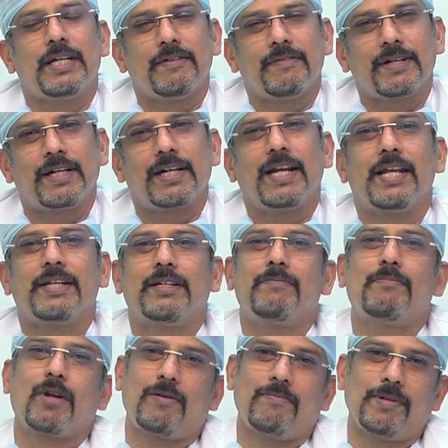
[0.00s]
liver
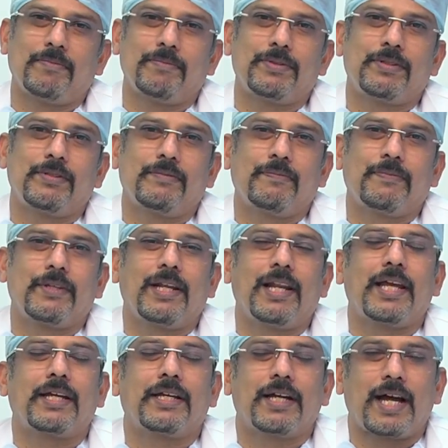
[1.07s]
related problems
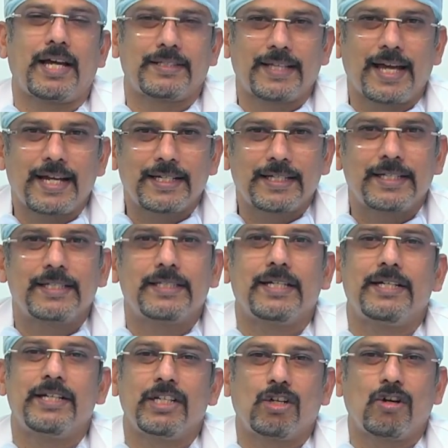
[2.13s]
like ascites
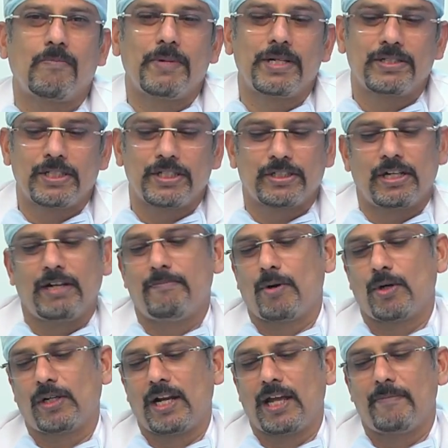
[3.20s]
and decompensation of
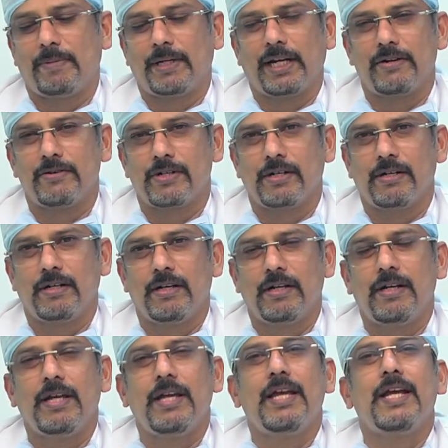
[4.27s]
portal hypertension.
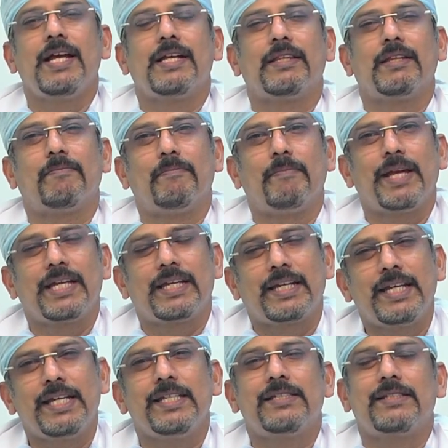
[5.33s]
The main
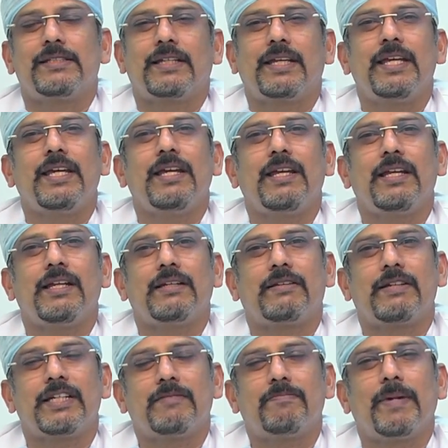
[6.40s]
key
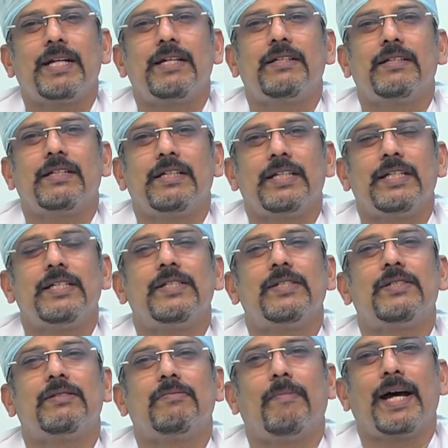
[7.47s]
treatment
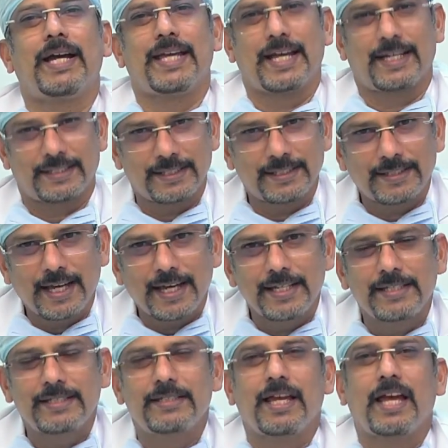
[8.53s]
is by
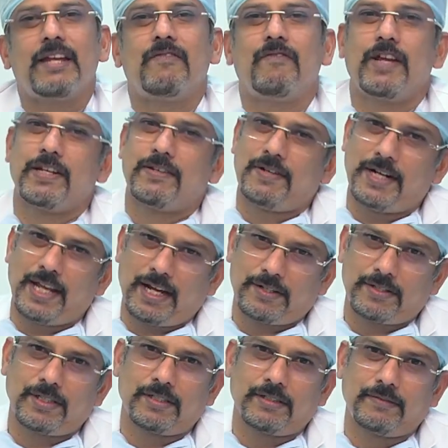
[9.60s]
exercise and weight
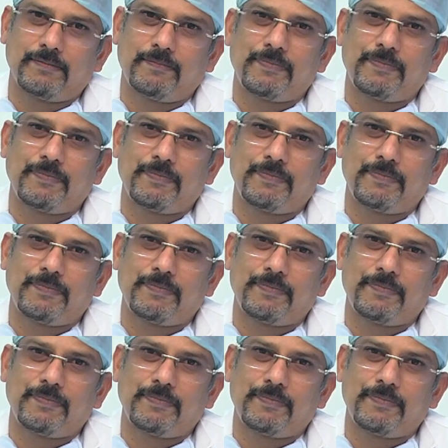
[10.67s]
reduction.